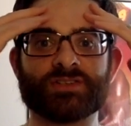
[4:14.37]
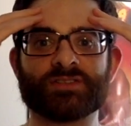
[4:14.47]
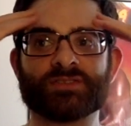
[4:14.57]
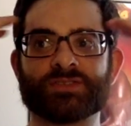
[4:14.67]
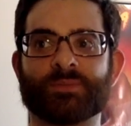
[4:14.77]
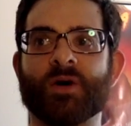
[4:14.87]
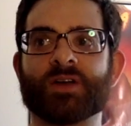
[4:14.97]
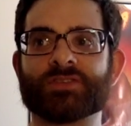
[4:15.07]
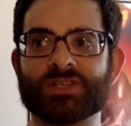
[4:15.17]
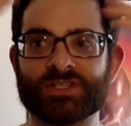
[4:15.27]
there's a
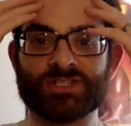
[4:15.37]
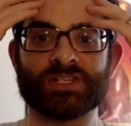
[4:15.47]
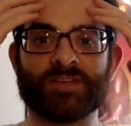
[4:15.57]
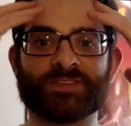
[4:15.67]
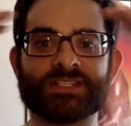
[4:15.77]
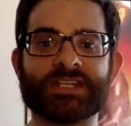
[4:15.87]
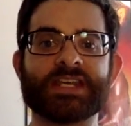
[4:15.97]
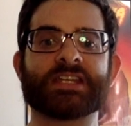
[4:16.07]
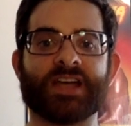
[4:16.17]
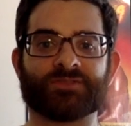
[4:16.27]
part of you just get
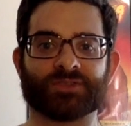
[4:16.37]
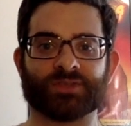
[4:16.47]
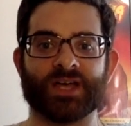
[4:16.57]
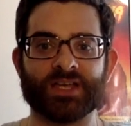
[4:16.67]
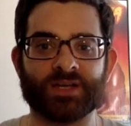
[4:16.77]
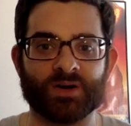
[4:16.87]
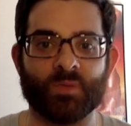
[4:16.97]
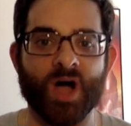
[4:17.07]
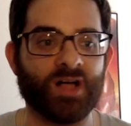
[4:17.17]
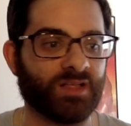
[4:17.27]
fatigued after, a
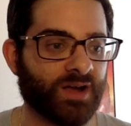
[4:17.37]
while.